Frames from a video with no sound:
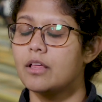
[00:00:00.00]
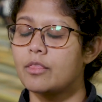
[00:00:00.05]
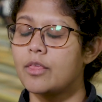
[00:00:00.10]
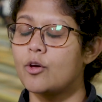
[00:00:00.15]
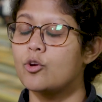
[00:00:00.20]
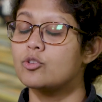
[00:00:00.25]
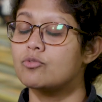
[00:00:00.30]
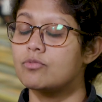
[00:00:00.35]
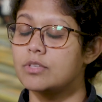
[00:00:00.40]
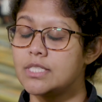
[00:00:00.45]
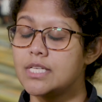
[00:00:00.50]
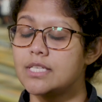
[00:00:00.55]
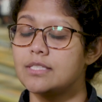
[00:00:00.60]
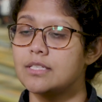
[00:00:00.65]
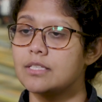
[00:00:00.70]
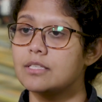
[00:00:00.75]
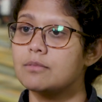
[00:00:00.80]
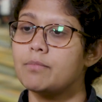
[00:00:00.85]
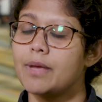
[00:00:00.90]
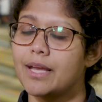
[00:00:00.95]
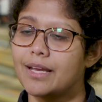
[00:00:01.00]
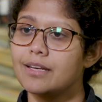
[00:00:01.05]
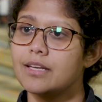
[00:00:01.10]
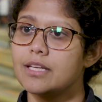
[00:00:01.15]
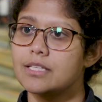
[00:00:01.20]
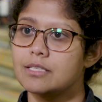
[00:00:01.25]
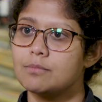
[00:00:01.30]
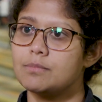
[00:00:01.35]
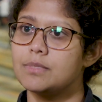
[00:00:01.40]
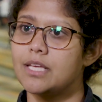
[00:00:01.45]
those resistance
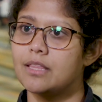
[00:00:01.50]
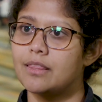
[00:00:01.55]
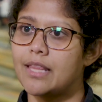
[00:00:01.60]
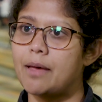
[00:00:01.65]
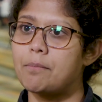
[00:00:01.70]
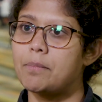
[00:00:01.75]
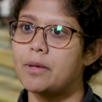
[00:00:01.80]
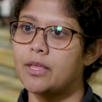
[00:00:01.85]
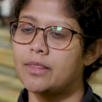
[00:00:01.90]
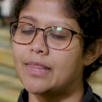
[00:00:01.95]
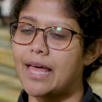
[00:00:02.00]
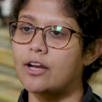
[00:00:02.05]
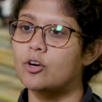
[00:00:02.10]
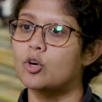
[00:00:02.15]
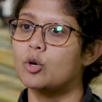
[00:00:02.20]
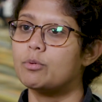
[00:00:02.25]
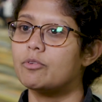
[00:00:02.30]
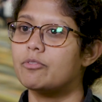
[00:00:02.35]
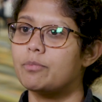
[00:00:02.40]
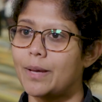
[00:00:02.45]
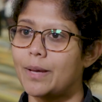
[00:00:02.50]
mechanisms in that group of